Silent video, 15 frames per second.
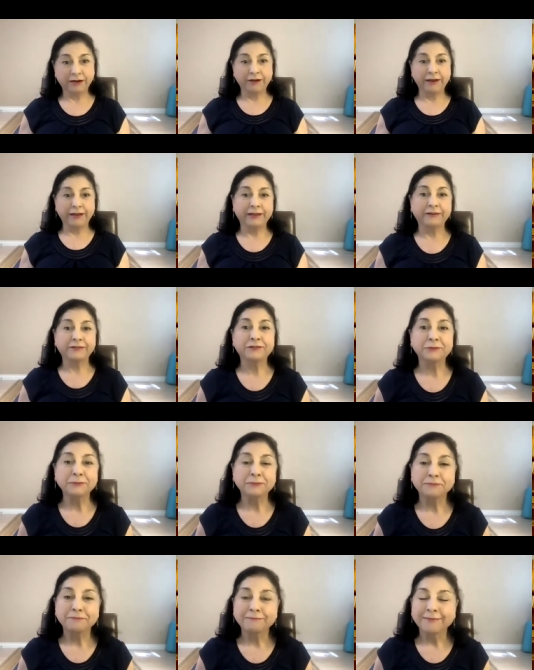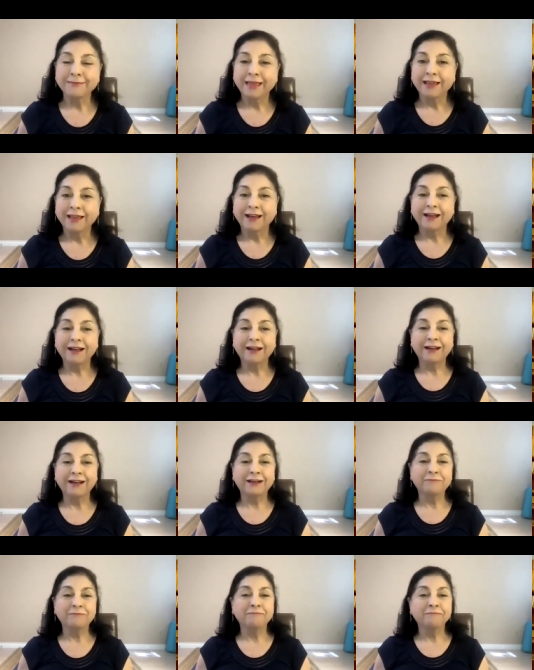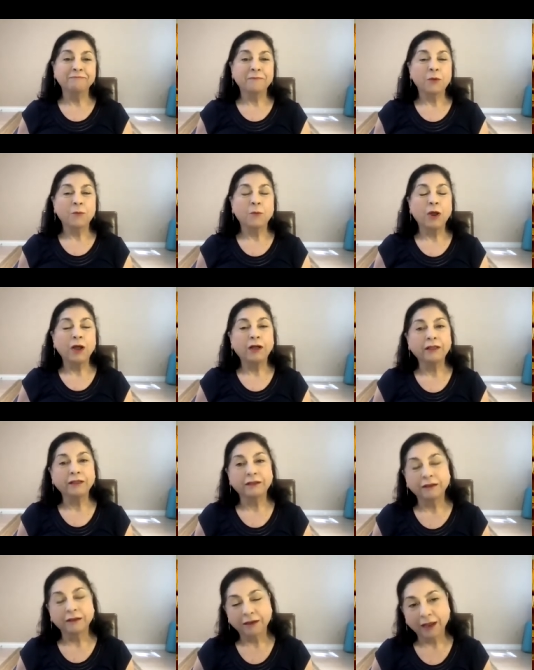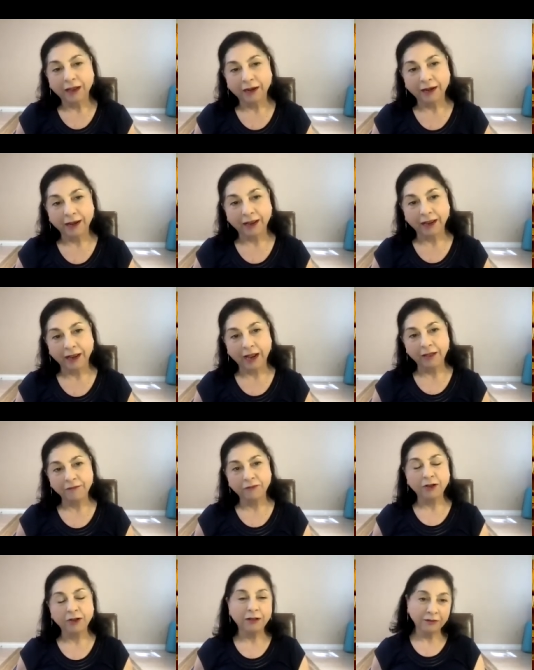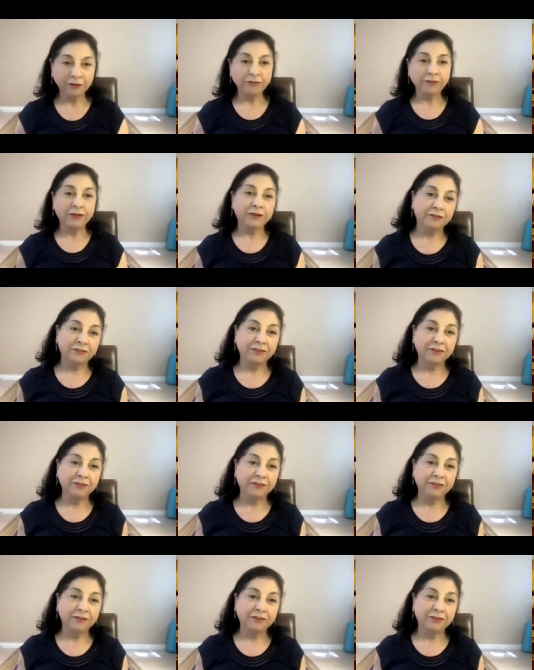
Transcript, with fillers: All right. Um, well, I've called you here